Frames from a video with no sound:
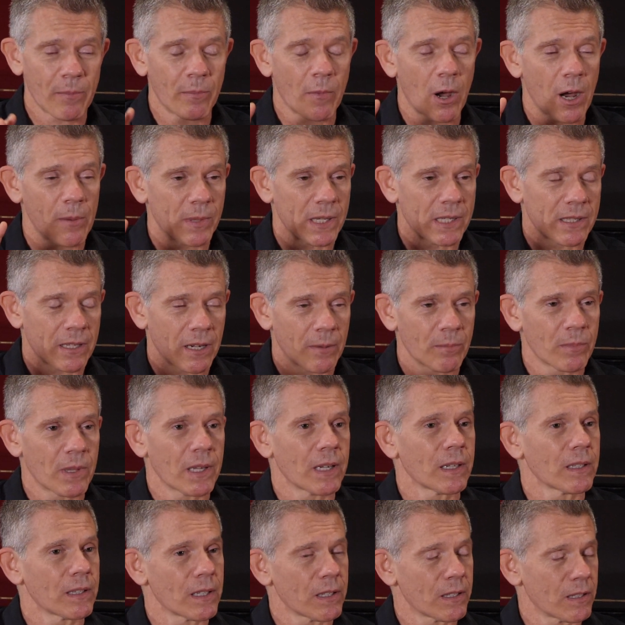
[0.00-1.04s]
might be
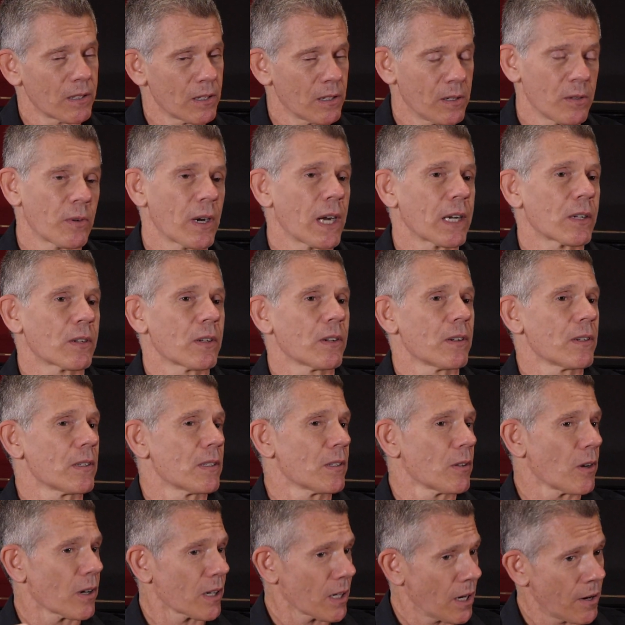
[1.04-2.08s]
something that the director is
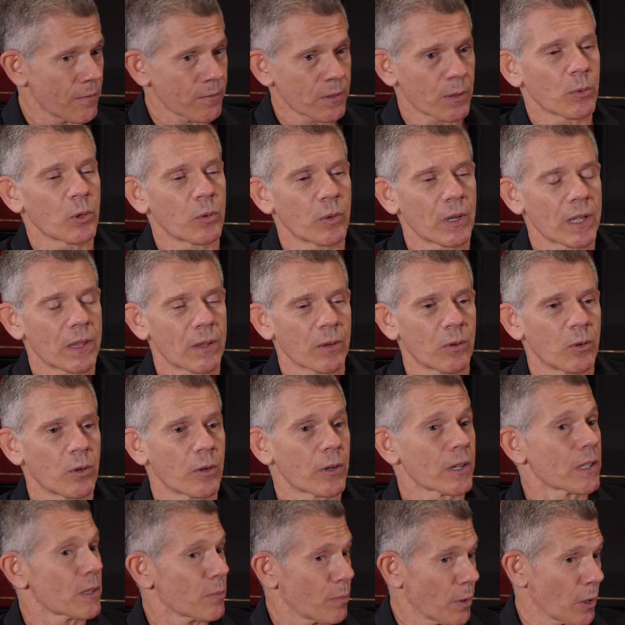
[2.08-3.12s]
not comfortable with or
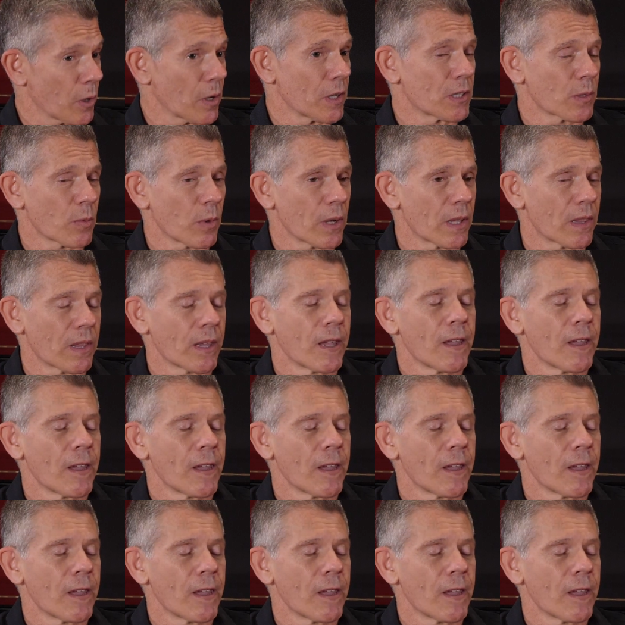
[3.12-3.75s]
experienced with.